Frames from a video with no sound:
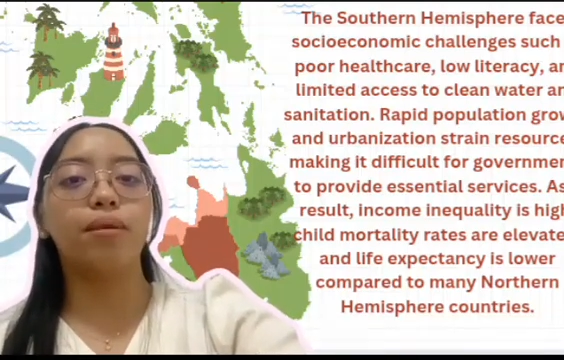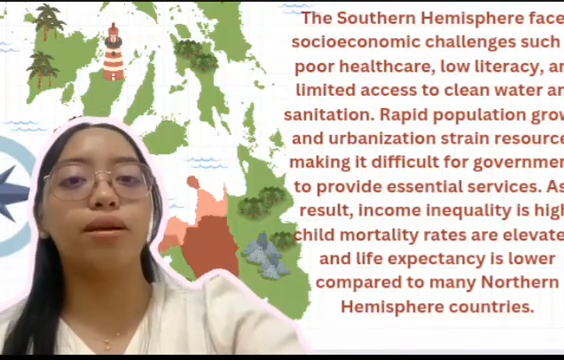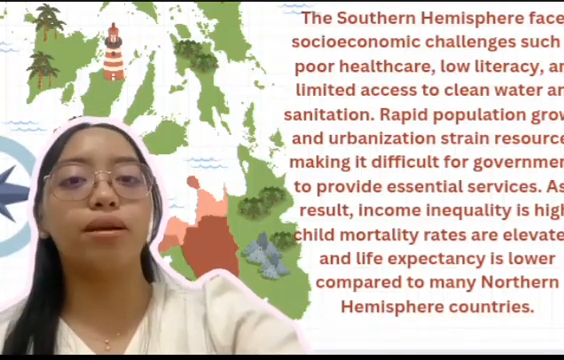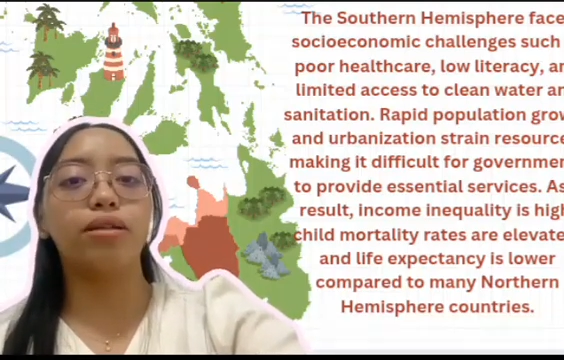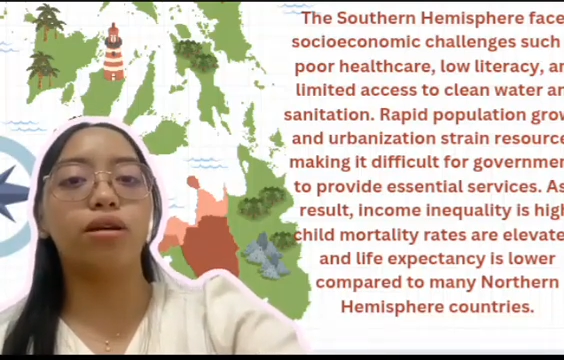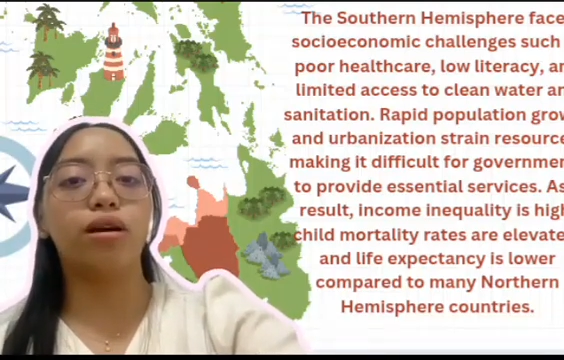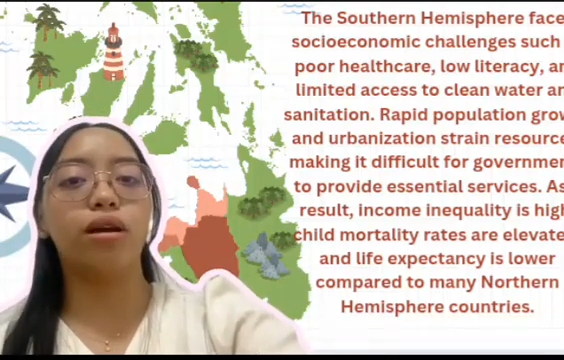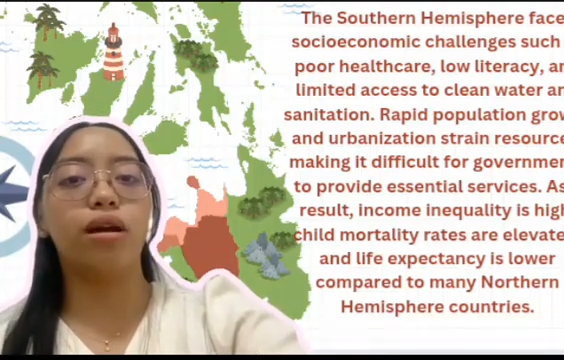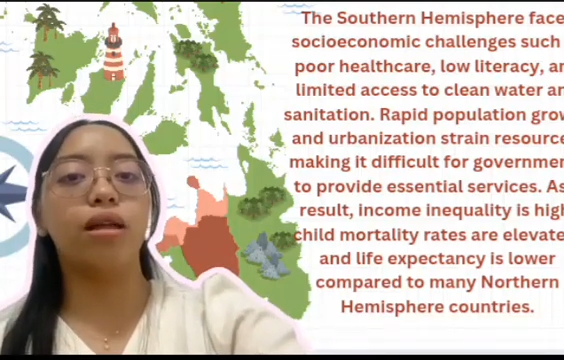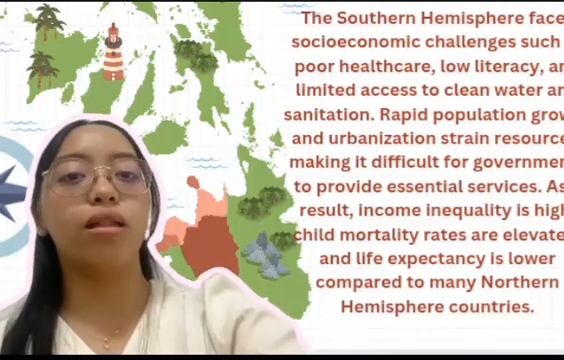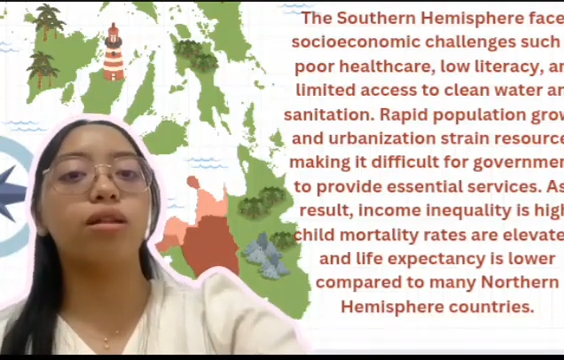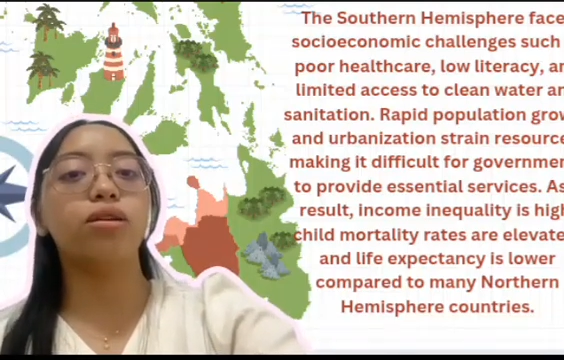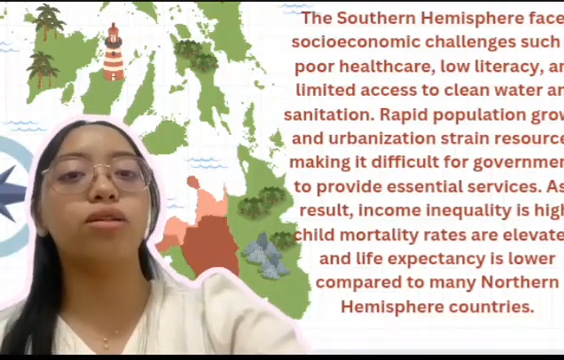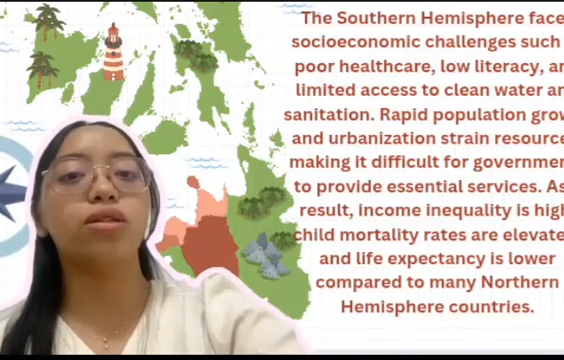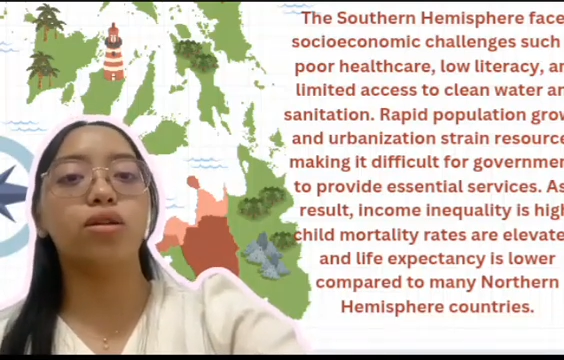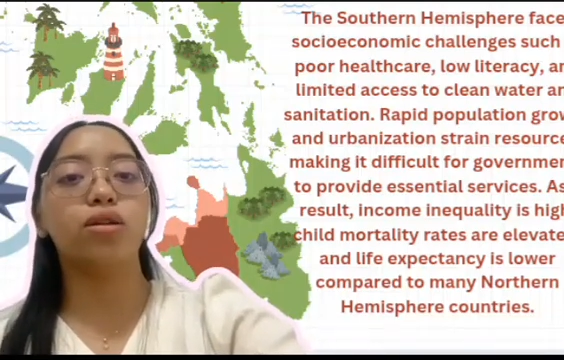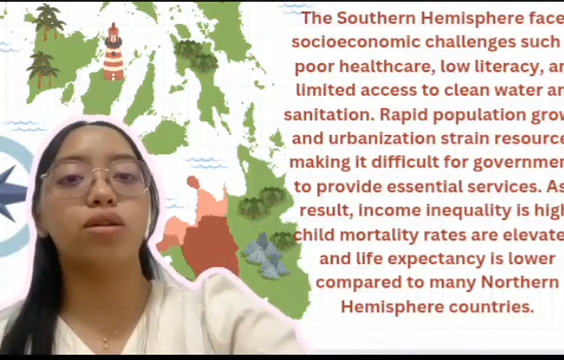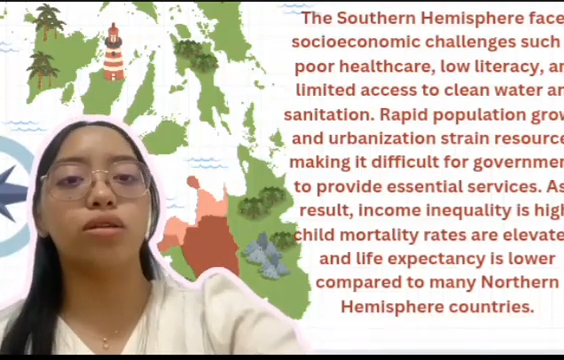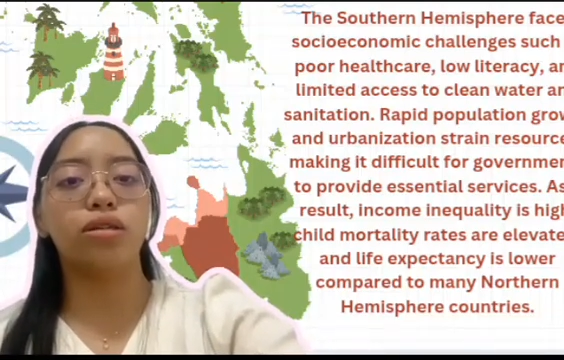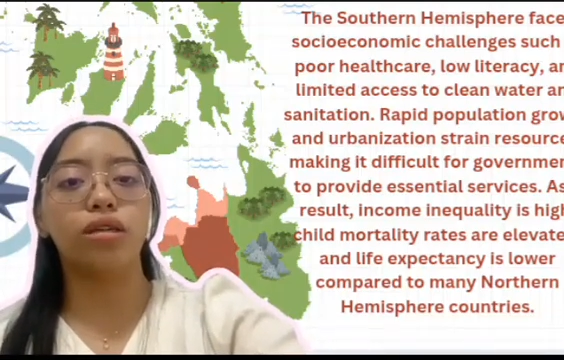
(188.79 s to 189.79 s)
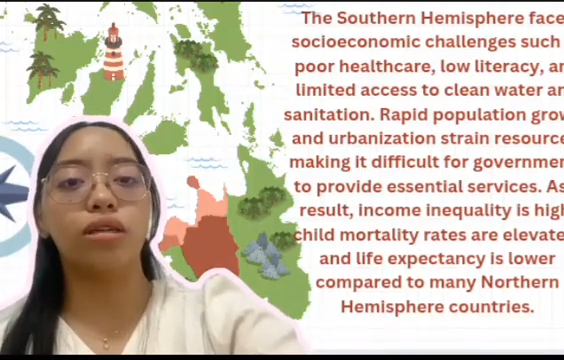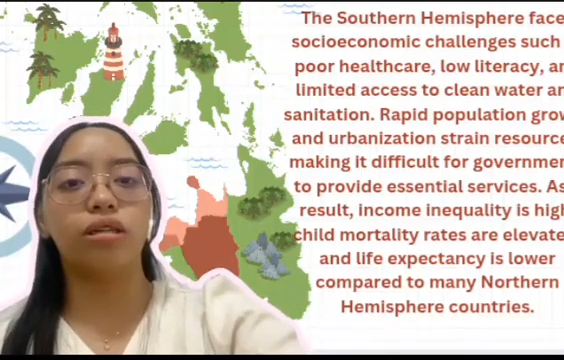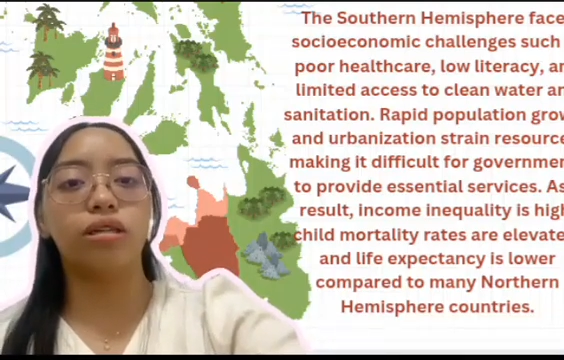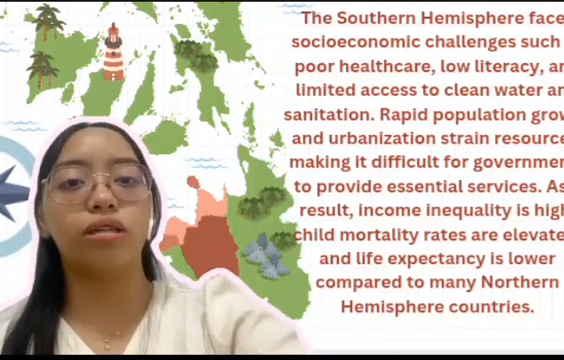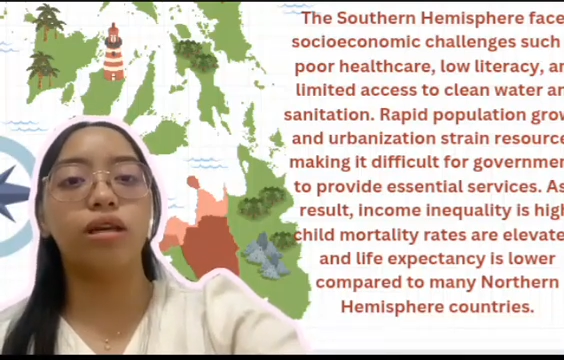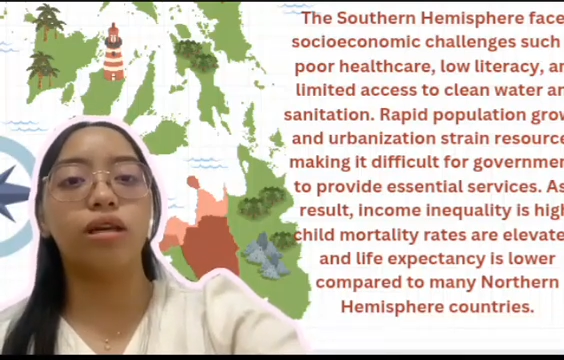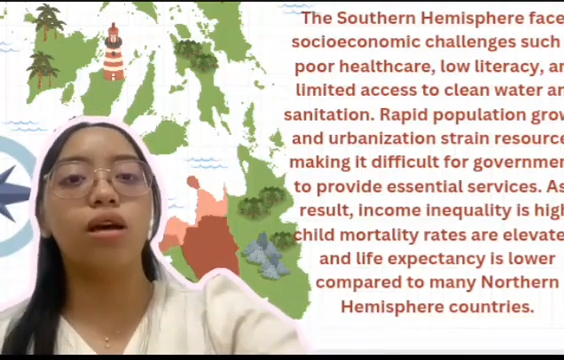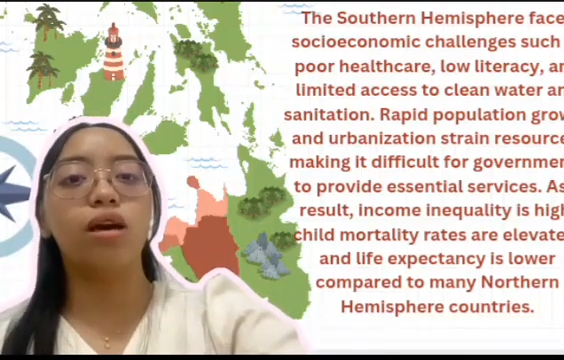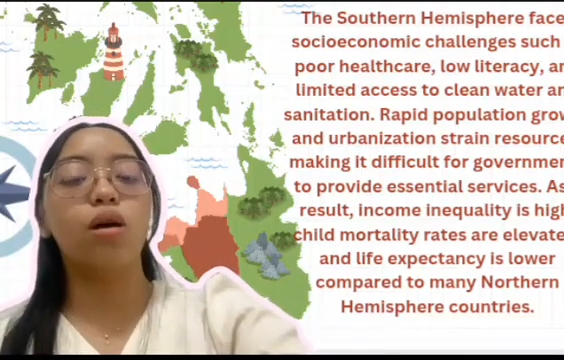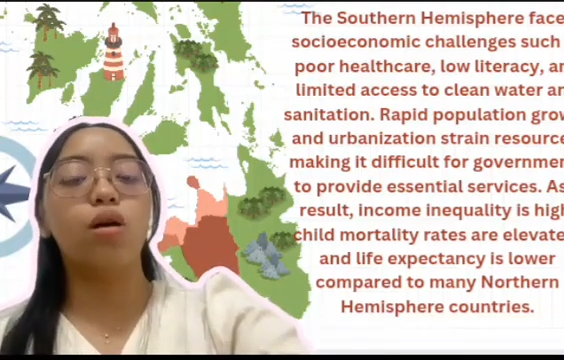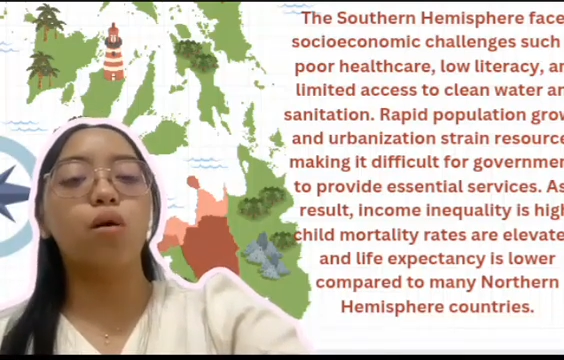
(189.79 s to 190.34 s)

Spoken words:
pressure and resources,